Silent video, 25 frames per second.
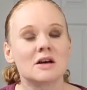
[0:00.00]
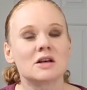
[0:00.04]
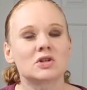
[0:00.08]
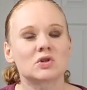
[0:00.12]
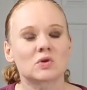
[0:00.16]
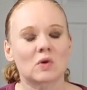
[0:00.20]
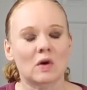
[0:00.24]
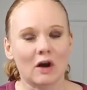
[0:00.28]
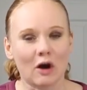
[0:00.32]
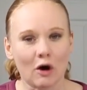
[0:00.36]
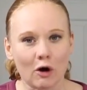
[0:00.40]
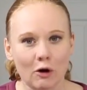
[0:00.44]

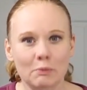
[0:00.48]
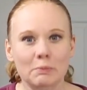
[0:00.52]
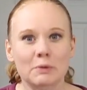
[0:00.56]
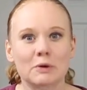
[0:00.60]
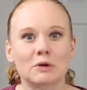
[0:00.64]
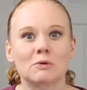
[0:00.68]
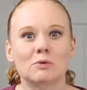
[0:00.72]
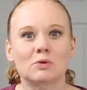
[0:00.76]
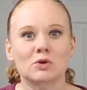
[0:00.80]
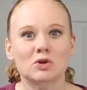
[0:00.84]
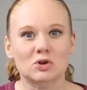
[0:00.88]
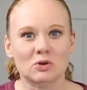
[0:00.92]
So I hope
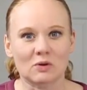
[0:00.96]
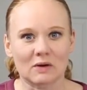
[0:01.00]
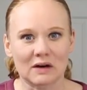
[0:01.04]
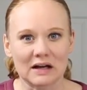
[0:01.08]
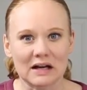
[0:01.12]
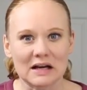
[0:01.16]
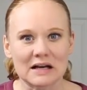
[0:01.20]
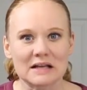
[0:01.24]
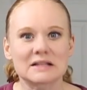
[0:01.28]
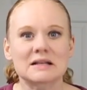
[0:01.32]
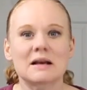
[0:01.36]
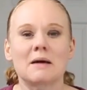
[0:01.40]
you will
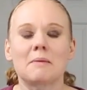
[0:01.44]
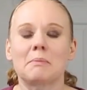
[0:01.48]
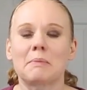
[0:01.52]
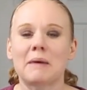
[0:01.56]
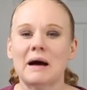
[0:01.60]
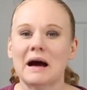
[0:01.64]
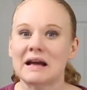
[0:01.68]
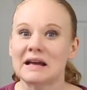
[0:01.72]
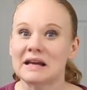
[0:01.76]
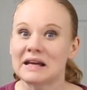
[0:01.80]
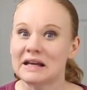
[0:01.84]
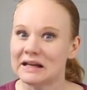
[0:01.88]
join us
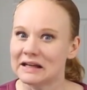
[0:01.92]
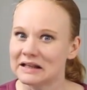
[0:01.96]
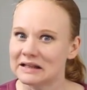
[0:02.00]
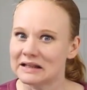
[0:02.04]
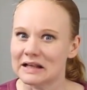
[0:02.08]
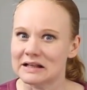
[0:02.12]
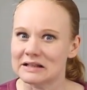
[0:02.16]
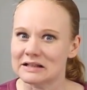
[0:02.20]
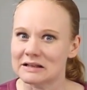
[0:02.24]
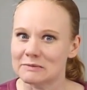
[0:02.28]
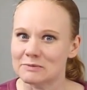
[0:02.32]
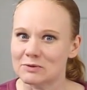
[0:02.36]
by hitting
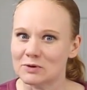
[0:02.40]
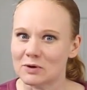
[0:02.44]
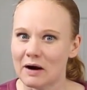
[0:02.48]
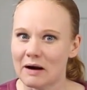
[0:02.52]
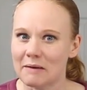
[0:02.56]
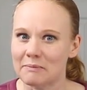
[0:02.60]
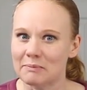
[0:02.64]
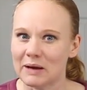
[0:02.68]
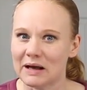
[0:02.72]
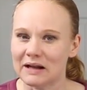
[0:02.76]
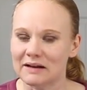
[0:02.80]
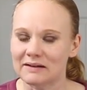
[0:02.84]
that
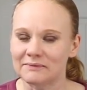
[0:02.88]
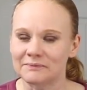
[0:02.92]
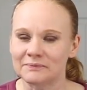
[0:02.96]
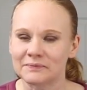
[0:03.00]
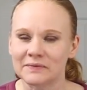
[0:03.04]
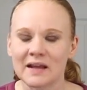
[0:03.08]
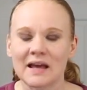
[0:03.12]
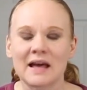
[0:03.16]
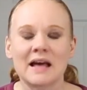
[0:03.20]
subscribe button.